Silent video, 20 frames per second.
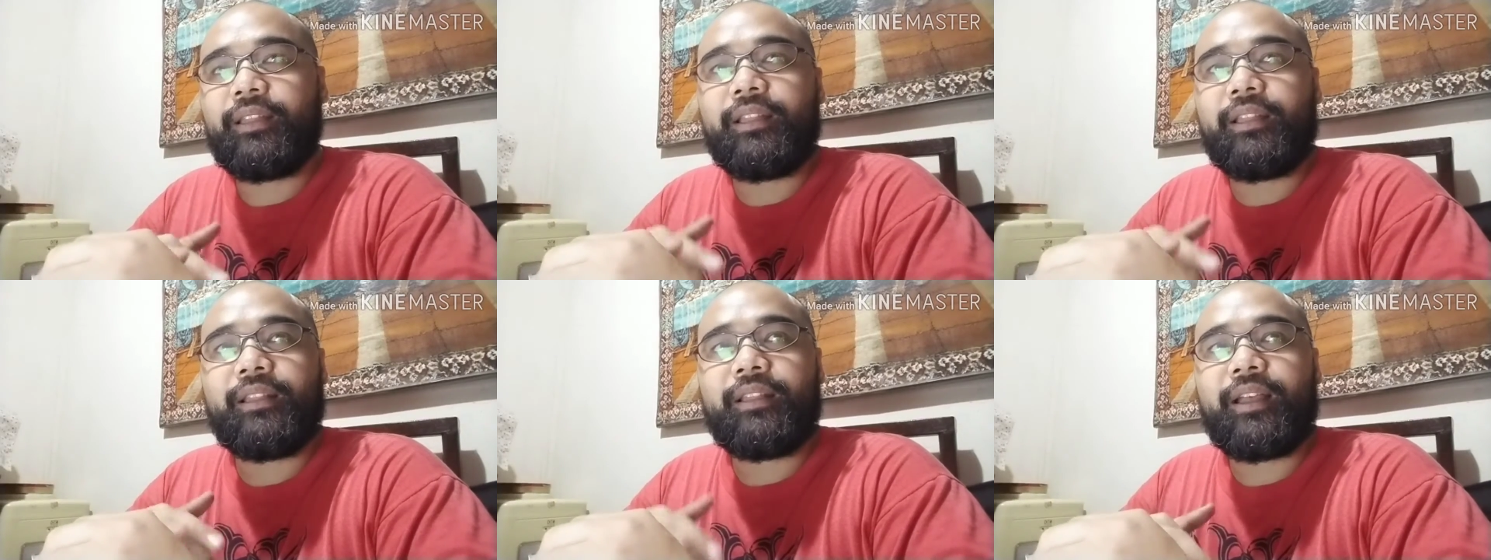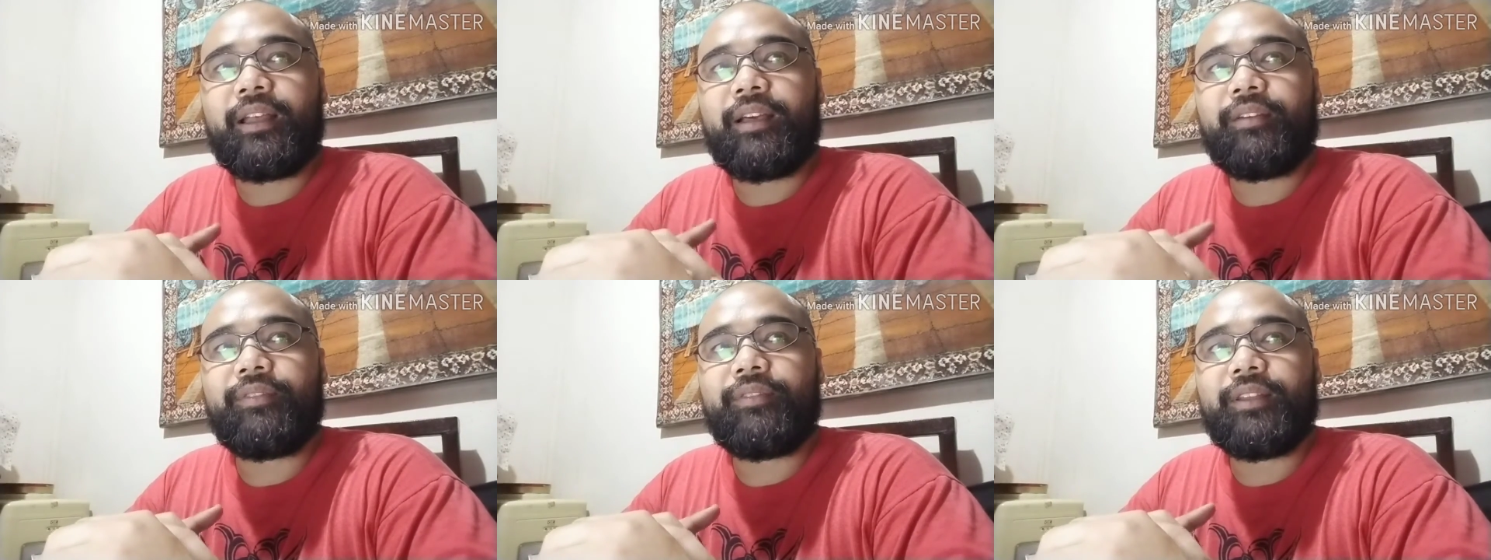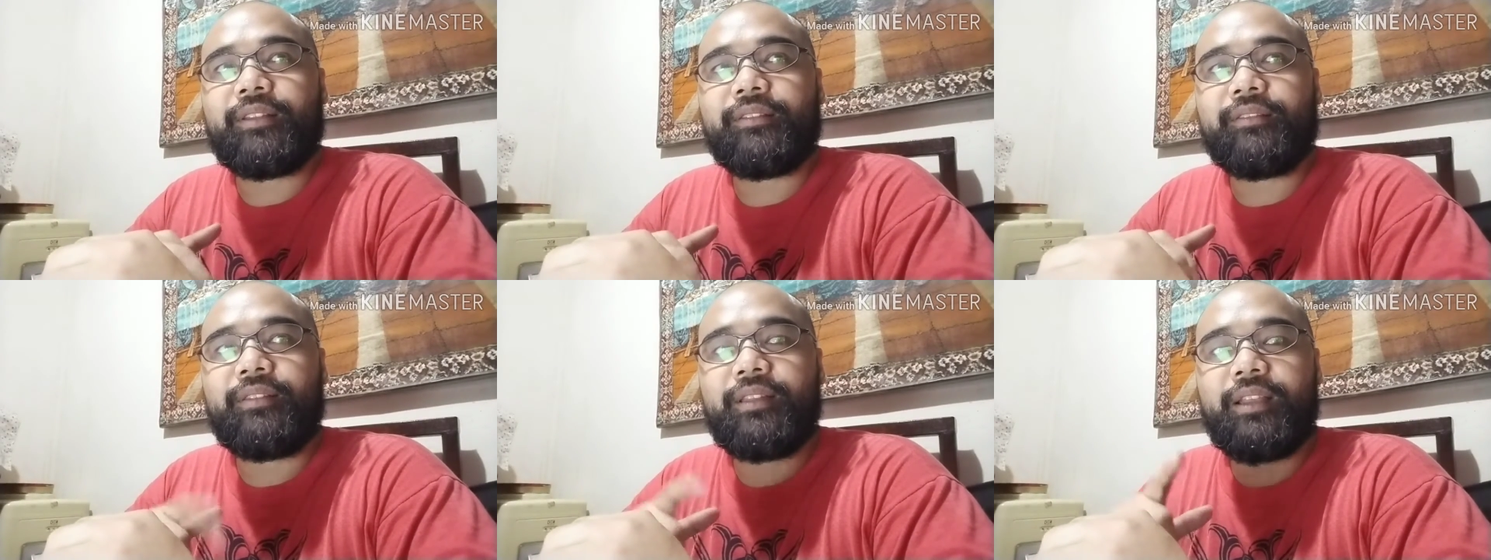didn't have
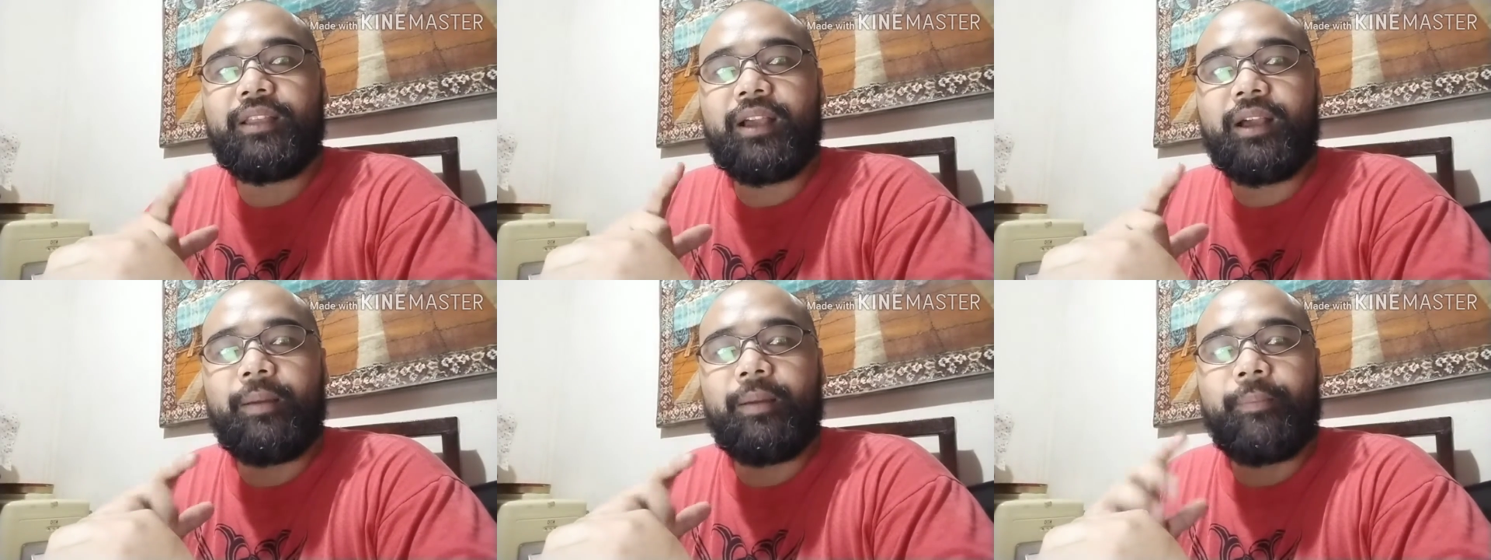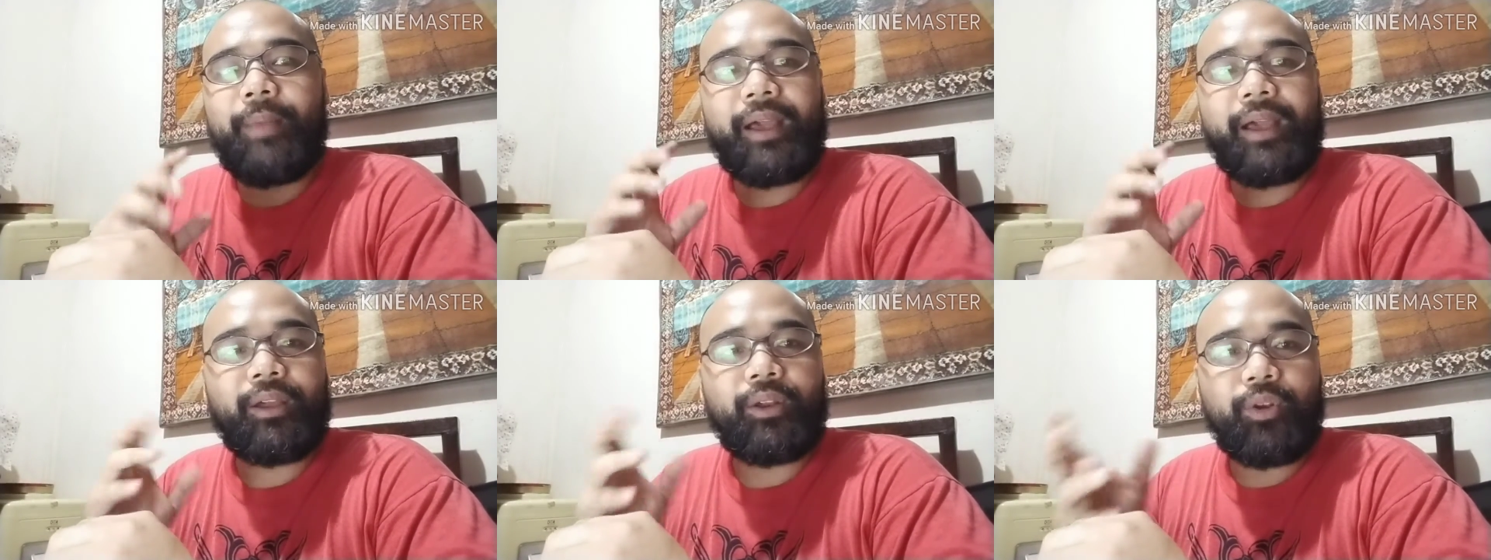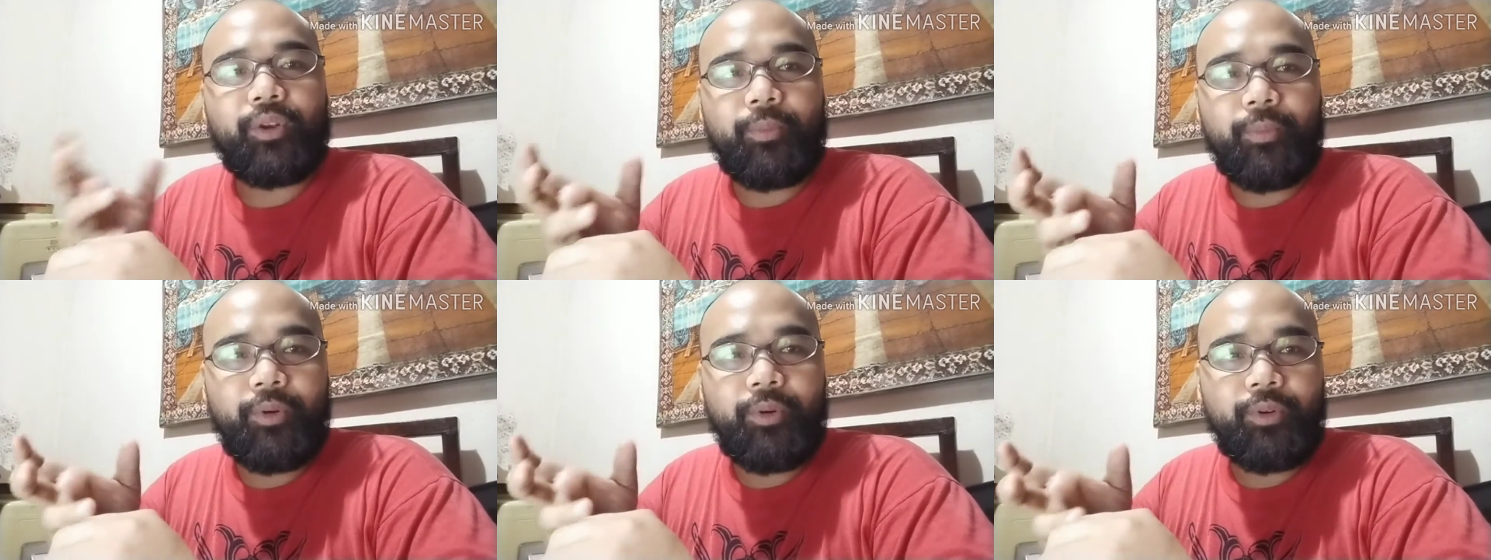is the
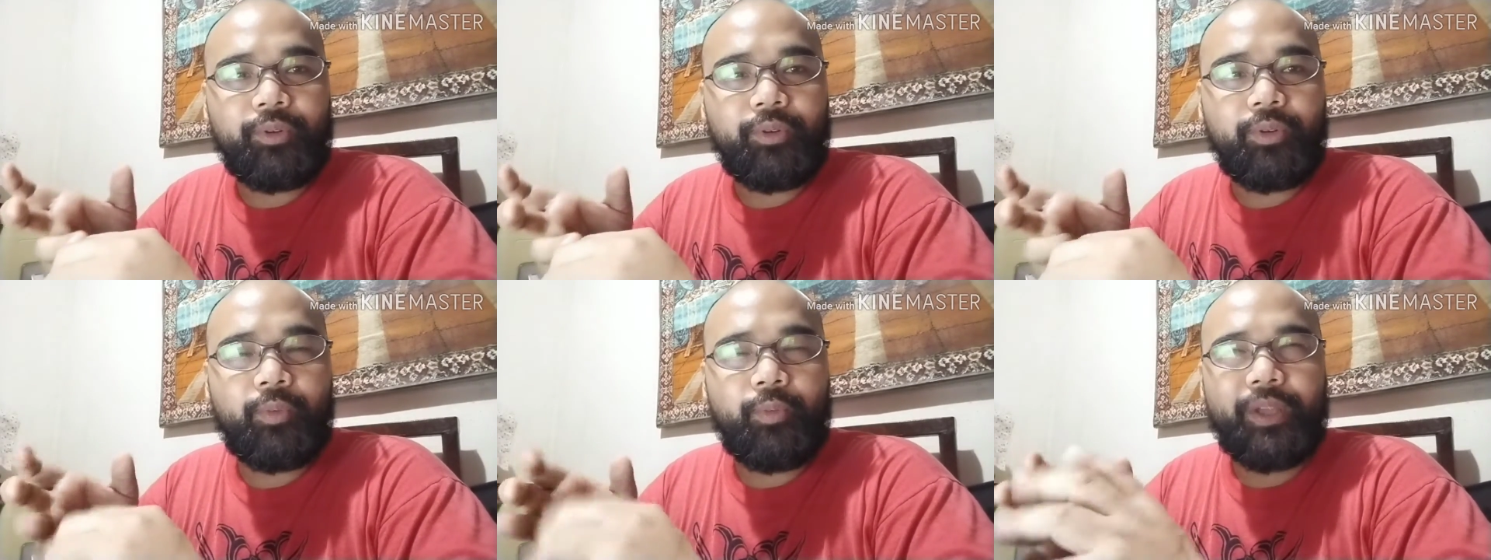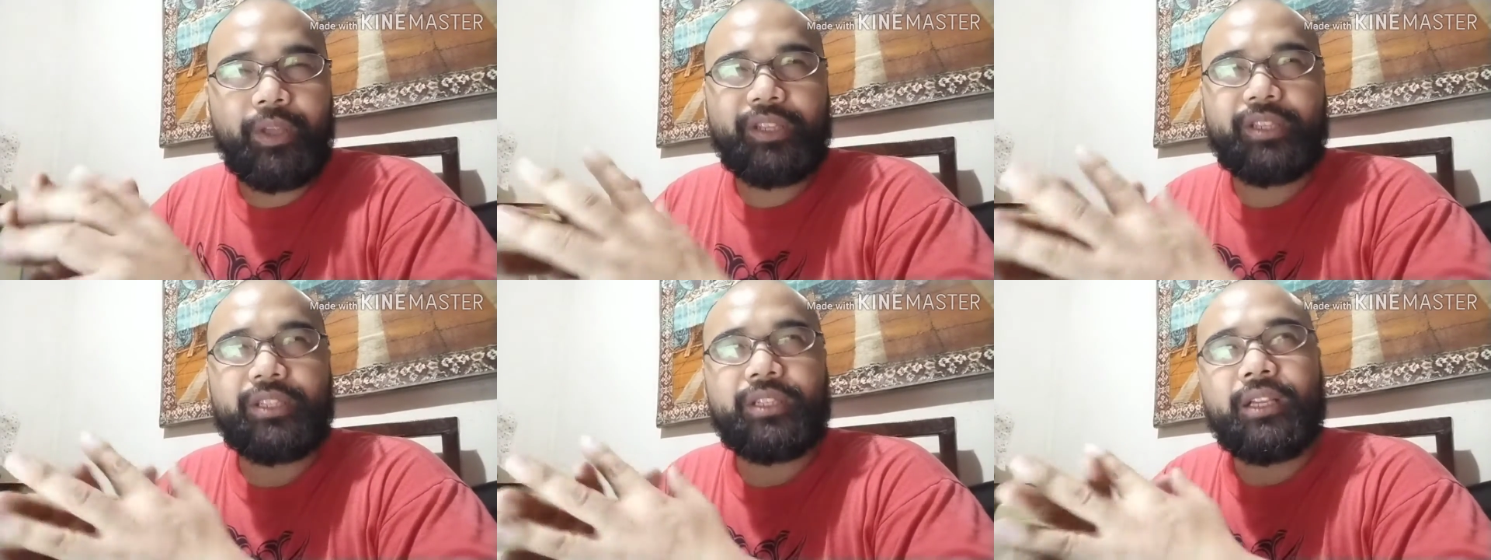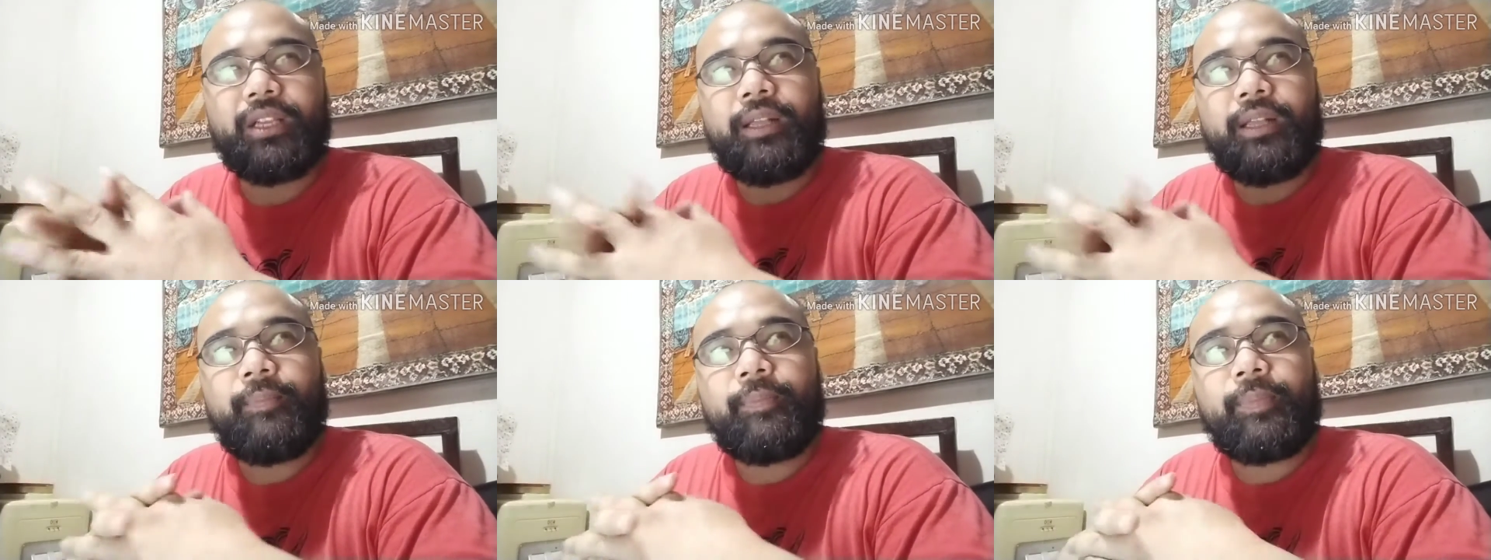macro mode, which